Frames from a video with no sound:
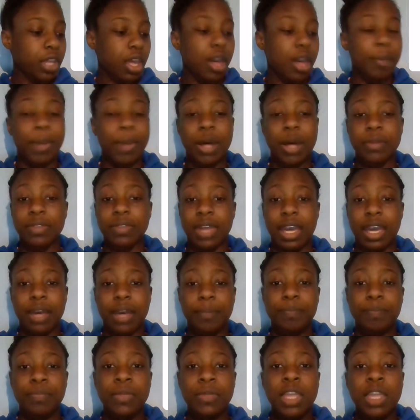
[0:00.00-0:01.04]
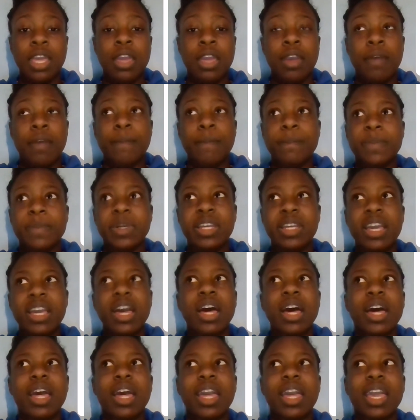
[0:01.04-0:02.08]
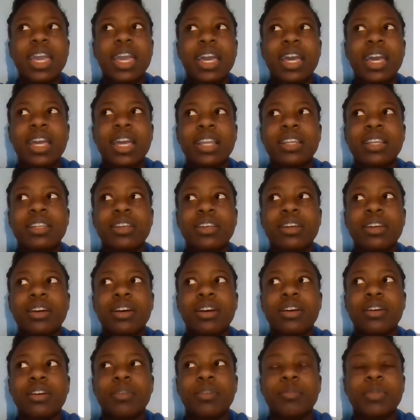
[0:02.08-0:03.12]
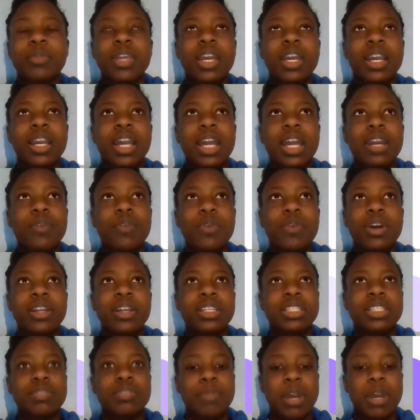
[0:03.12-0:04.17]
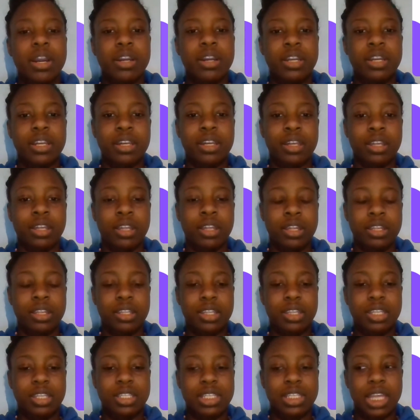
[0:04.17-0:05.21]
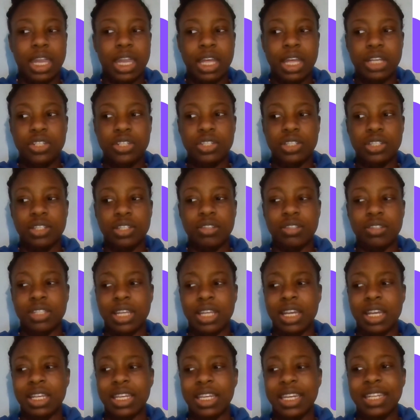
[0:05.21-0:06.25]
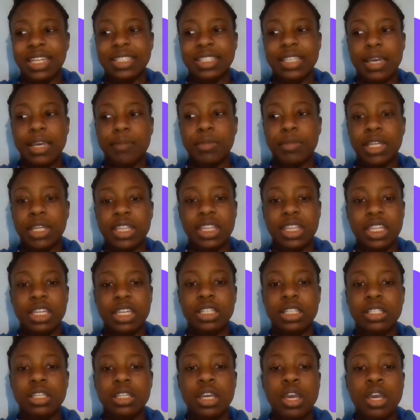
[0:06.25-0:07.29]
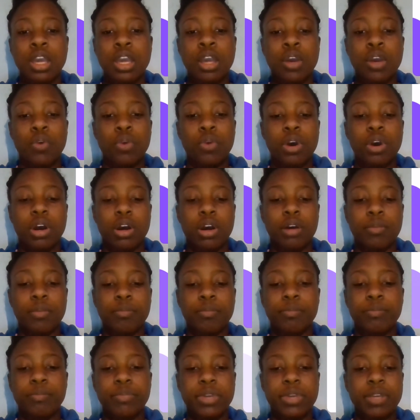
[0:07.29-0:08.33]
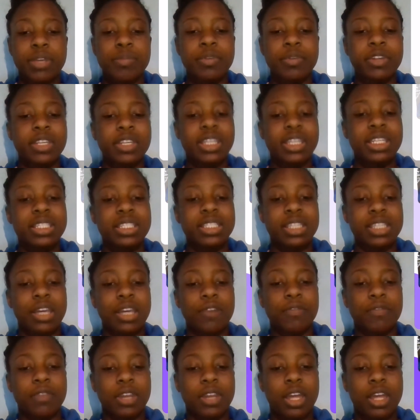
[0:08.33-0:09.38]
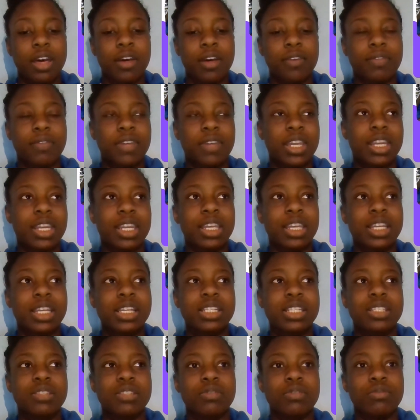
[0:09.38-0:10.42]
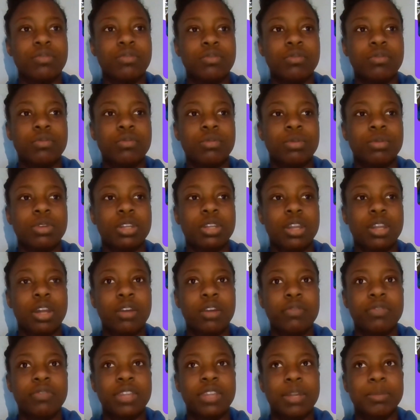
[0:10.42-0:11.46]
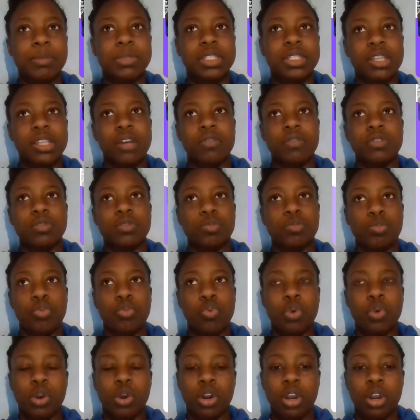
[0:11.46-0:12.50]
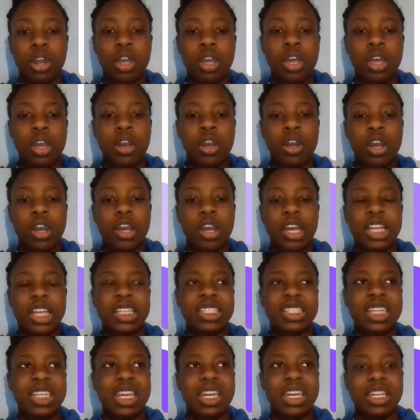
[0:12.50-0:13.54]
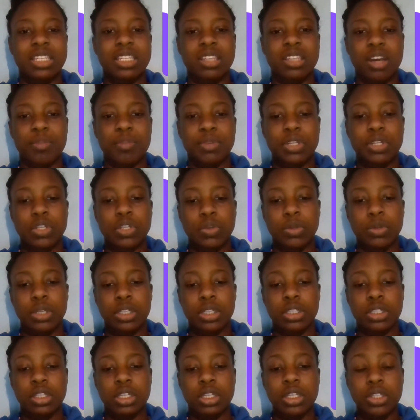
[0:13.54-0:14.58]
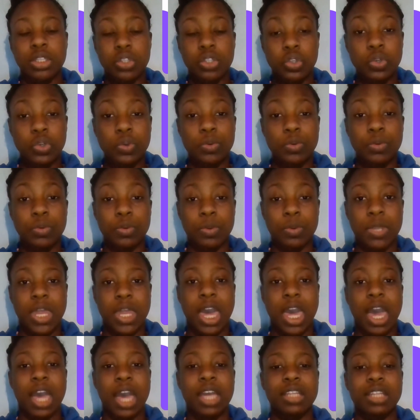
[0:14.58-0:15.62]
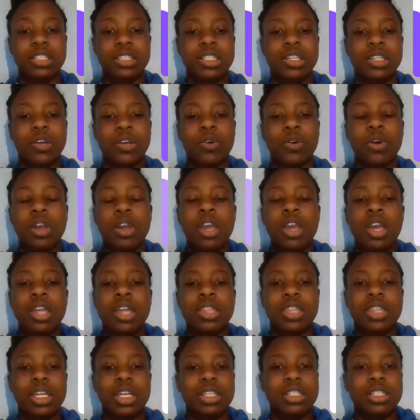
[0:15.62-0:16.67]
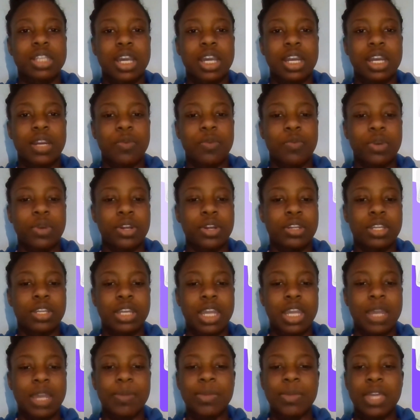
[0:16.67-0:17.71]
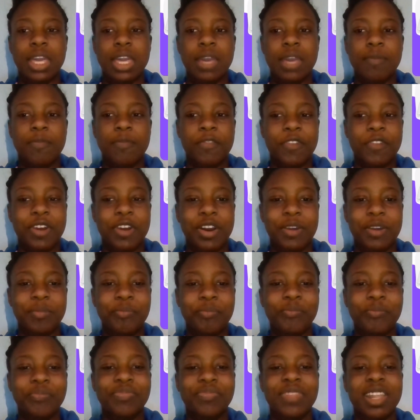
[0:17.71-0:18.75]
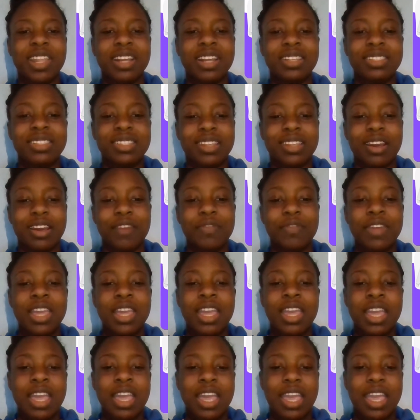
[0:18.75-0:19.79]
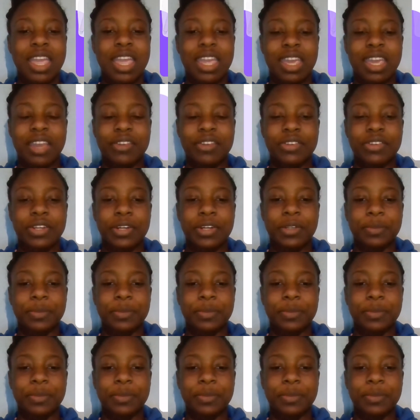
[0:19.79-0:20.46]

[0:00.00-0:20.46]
about that. But yeah, and kind of what inspired this collection is, like, in a time like this, people need self-love, and they need to love themselves more and take this opportunity to do that. So that's kind of where the name came from and stuff. And